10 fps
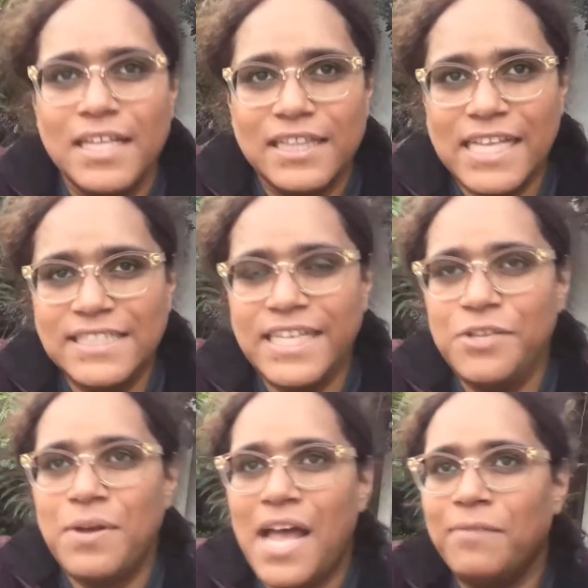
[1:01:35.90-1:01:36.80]
let's say
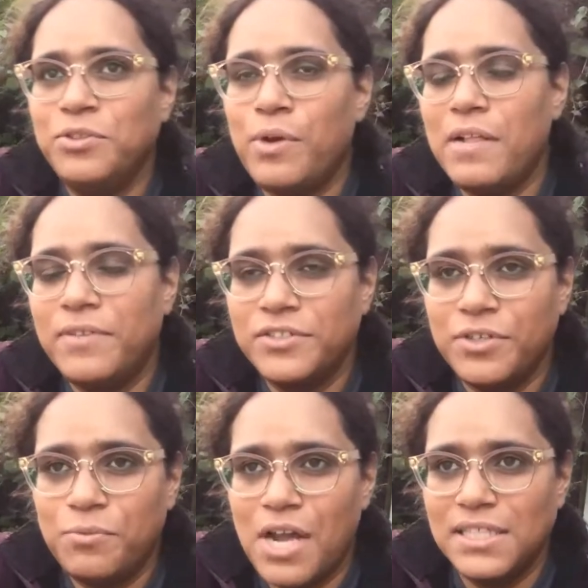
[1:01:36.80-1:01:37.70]
you have
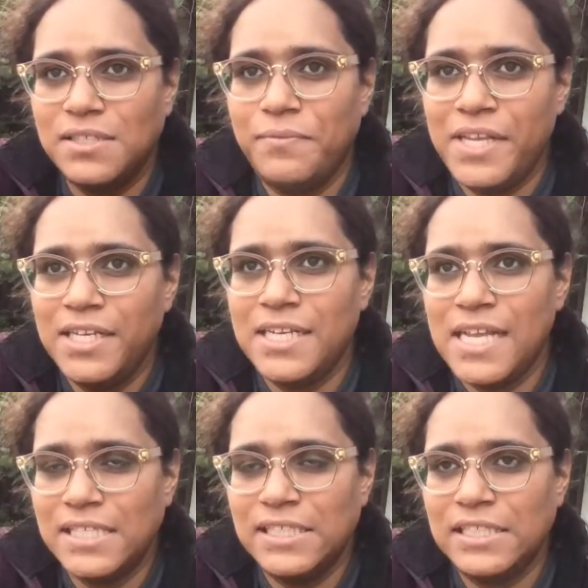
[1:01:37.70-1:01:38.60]
1200 watts of
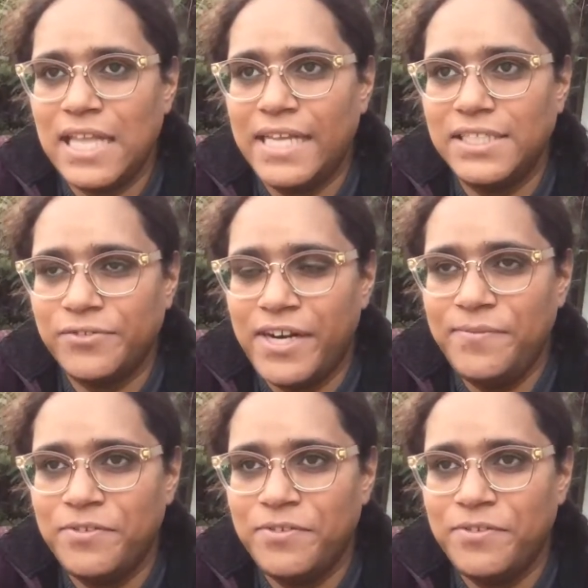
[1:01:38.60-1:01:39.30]
incandescent lights, right?